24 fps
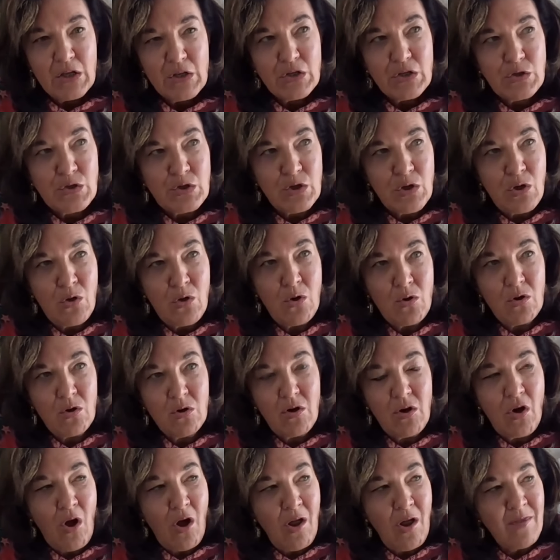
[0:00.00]

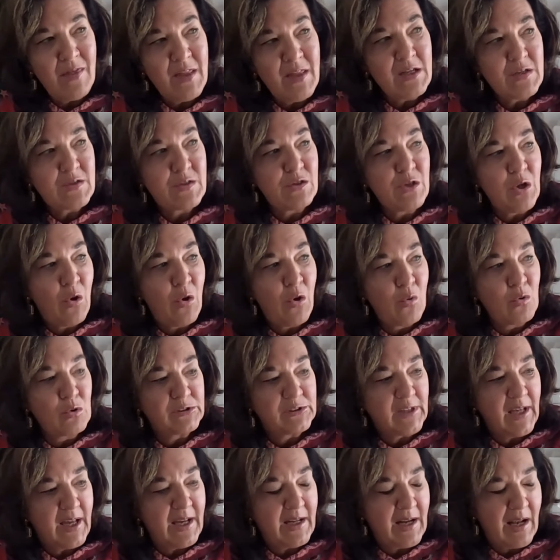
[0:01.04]
So on this
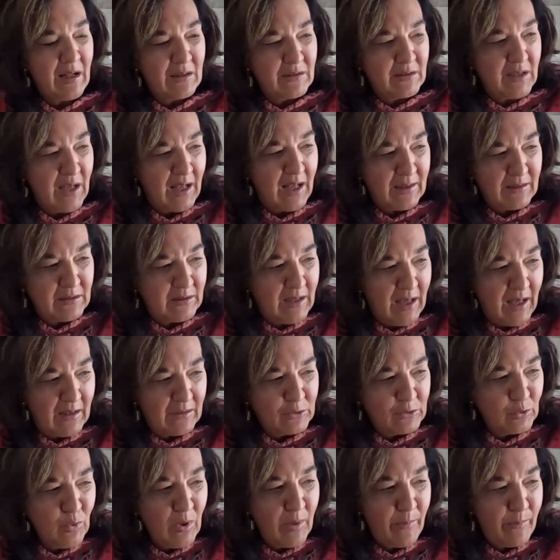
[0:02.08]
note, and I'll, I'll,
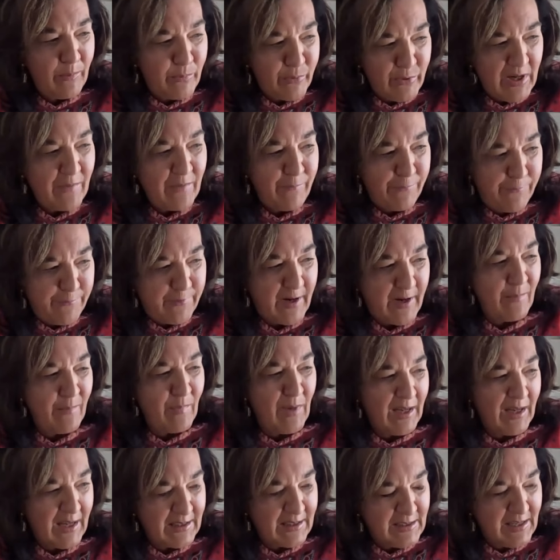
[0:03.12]
I'll do a brief
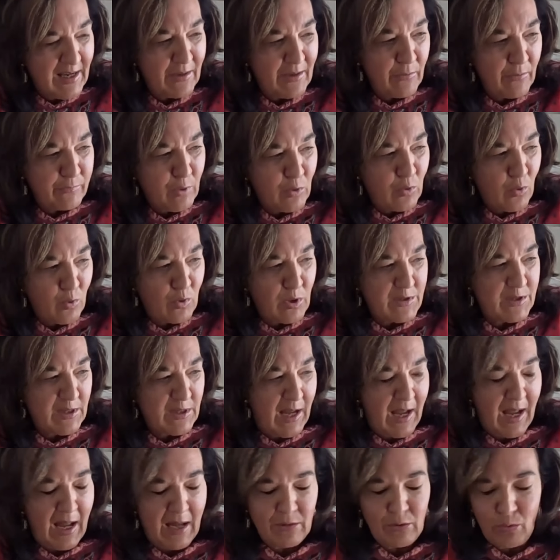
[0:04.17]
framing and then of course
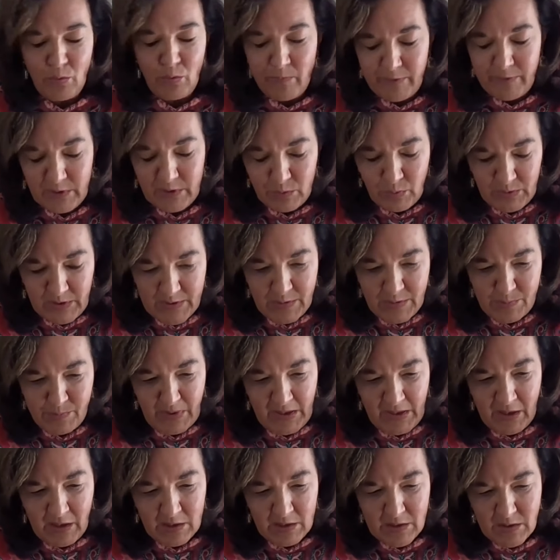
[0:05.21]
hand over to the
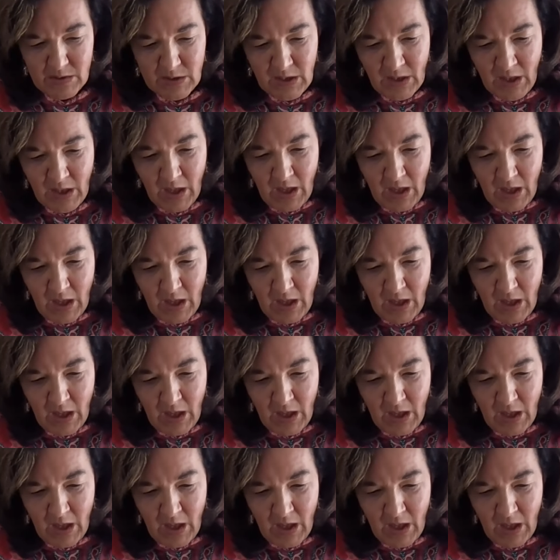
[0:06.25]
speakers,